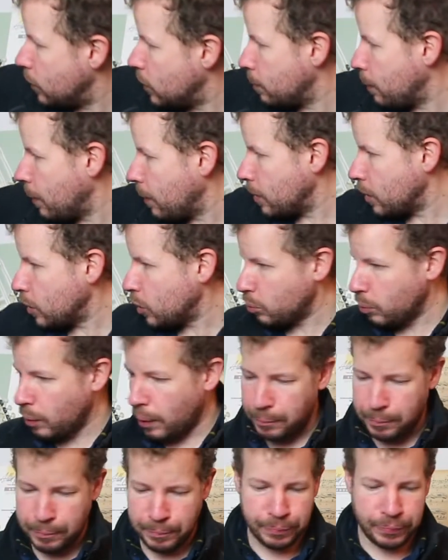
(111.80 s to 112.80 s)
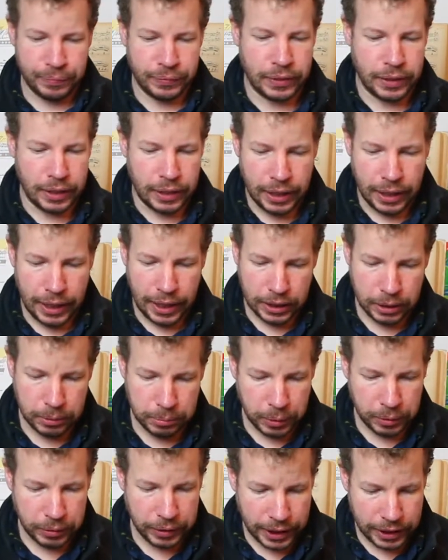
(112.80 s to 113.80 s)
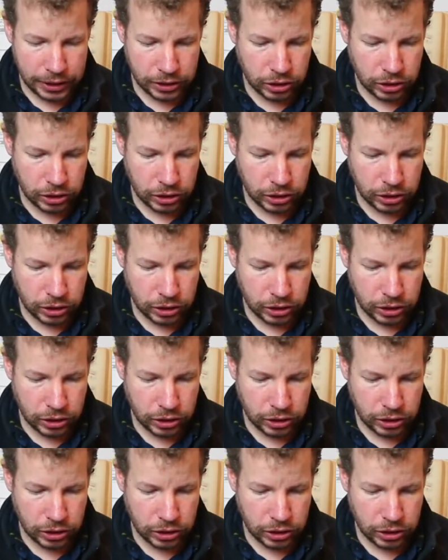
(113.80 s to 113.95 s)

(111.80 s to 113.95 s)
about this one, the Murihead,